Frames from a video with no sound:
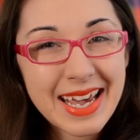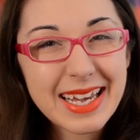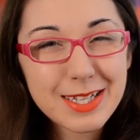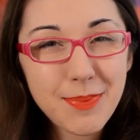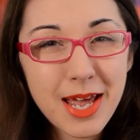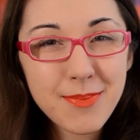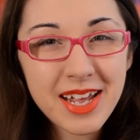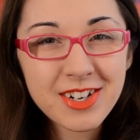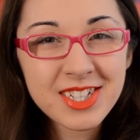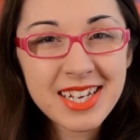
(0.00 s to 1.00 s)
It's bad
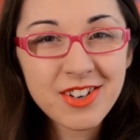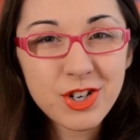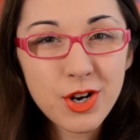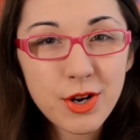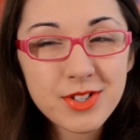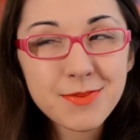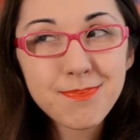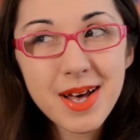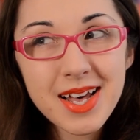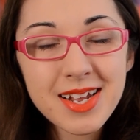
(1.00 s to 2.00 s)
manners to kill your host,
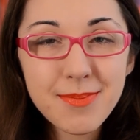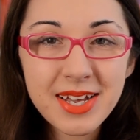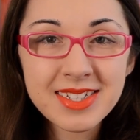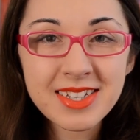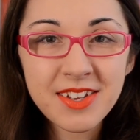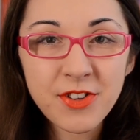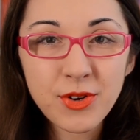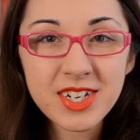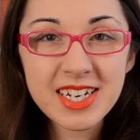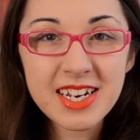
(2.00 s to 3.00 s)
but it makes sense if you
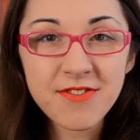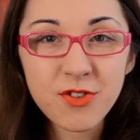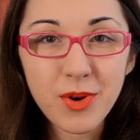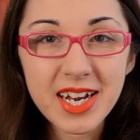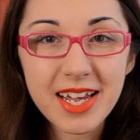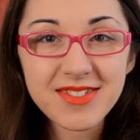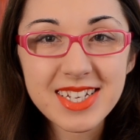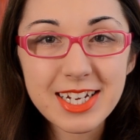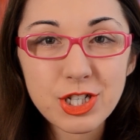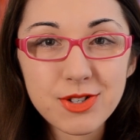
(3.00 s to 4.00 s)
only need it for one life
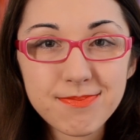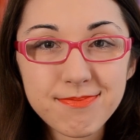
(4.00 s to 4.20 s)
stage.